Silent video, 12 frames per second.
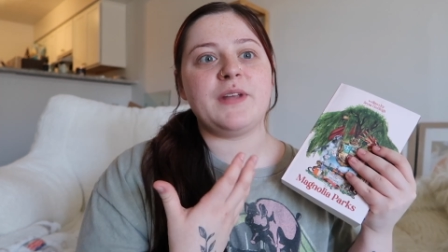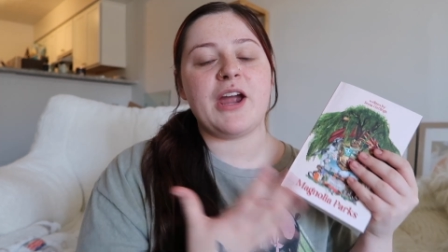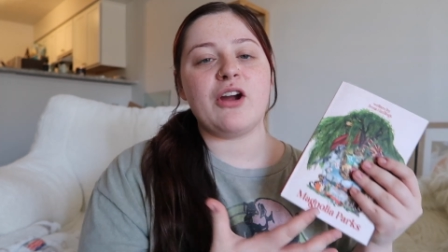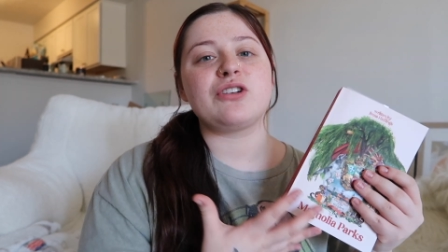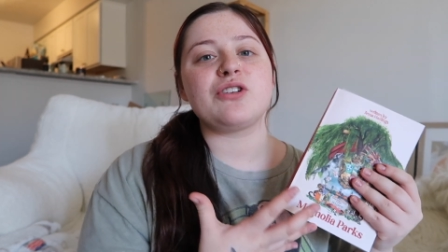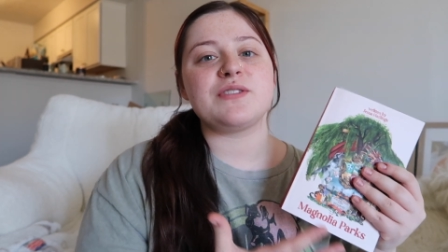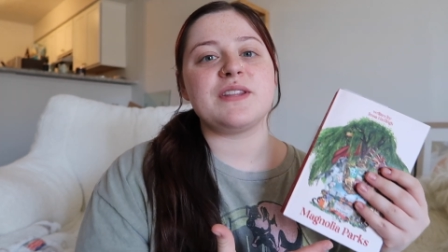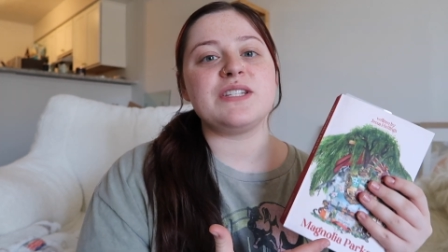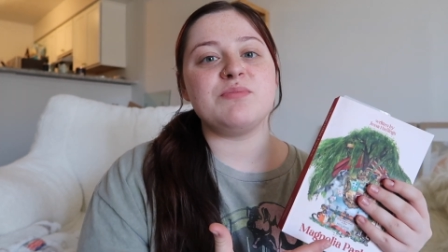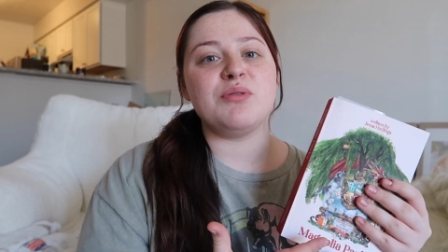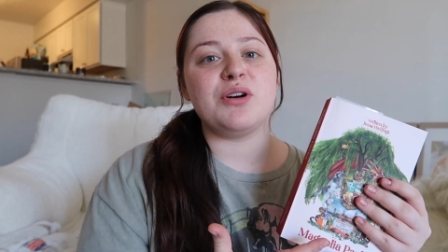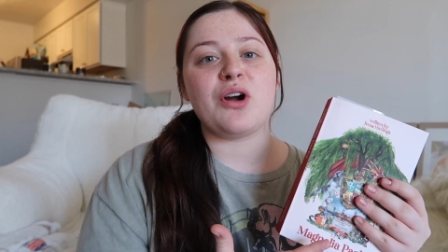Characters in
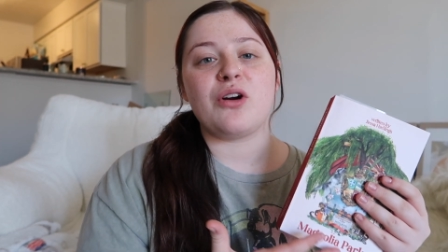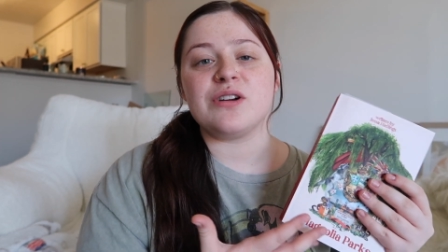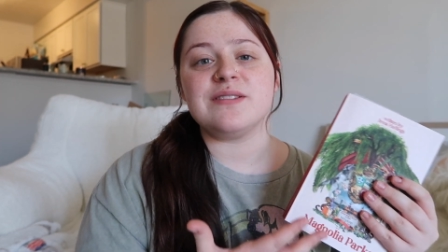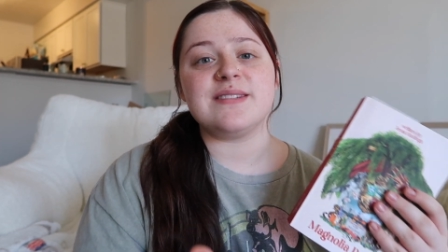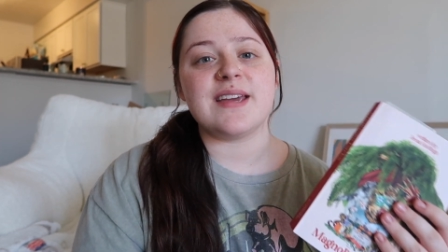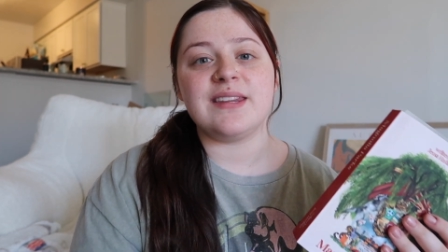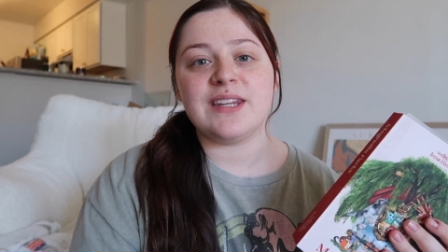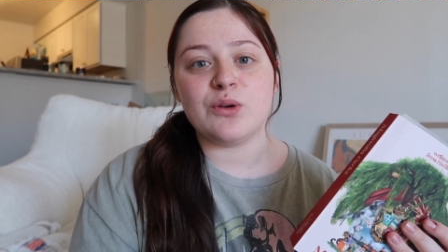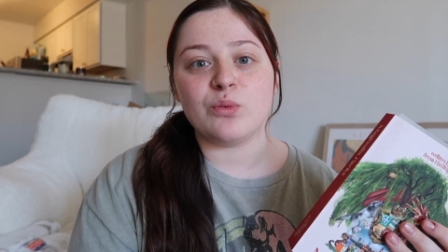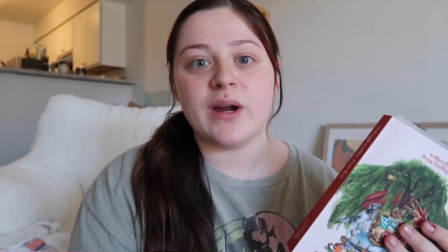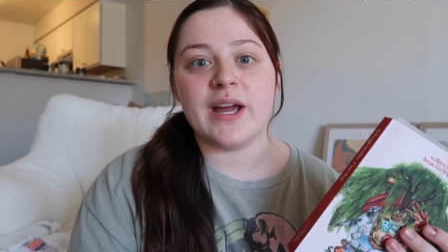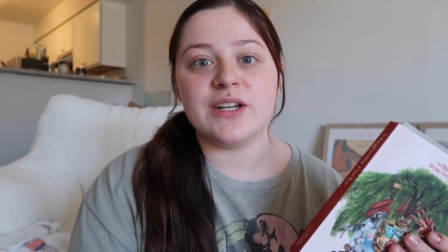this book are insanely
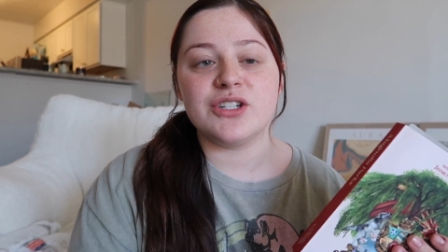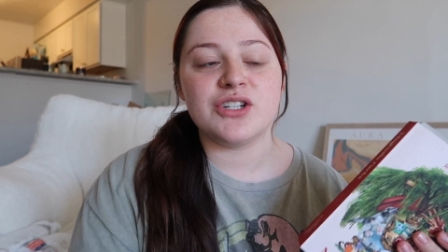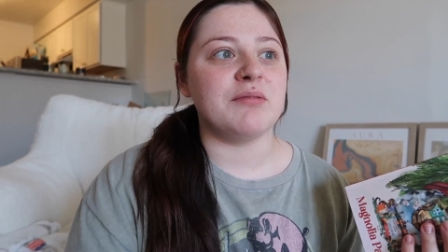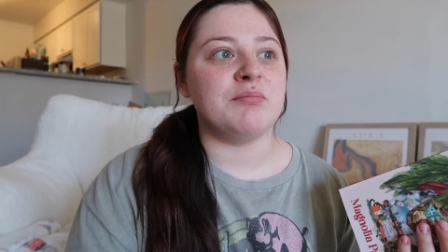rich.